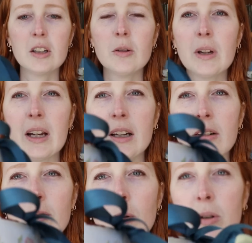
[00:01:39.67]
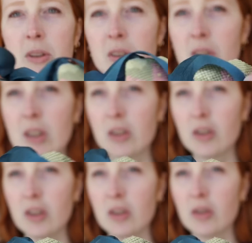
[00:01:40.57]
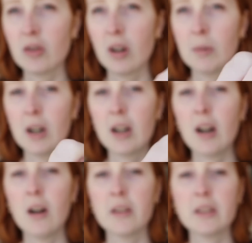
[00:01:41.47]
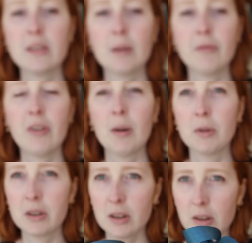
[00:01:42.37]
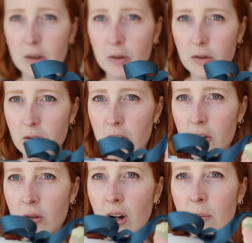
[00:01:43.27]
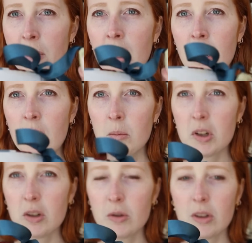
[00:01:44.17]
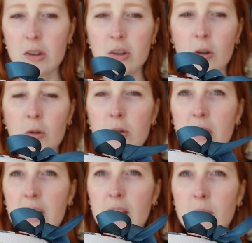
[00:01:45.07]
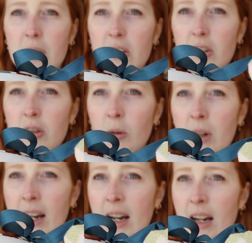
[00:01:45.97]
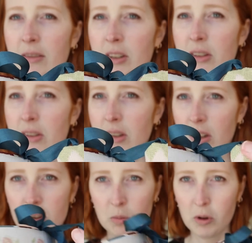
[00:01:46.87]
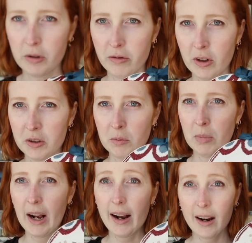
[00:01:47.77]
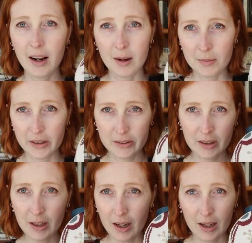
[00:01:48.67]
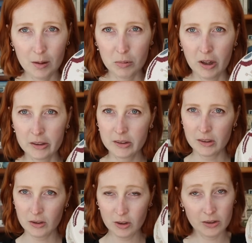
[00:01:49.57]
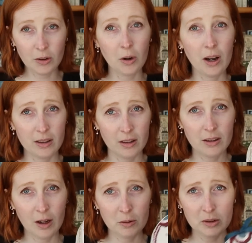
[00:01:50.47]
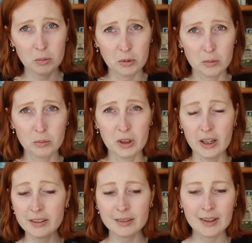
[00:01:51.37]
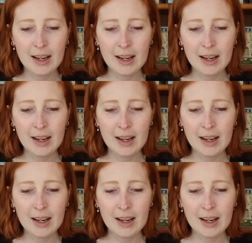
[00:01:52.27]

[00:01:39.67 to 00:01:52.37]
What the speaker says: You can of course stitch the strawberry on the same fabric that you use for the drum, but using a tonal linen means you don't have to stitch both front and back. I'm lazy, I hate block stitching, so I thought that was a plus.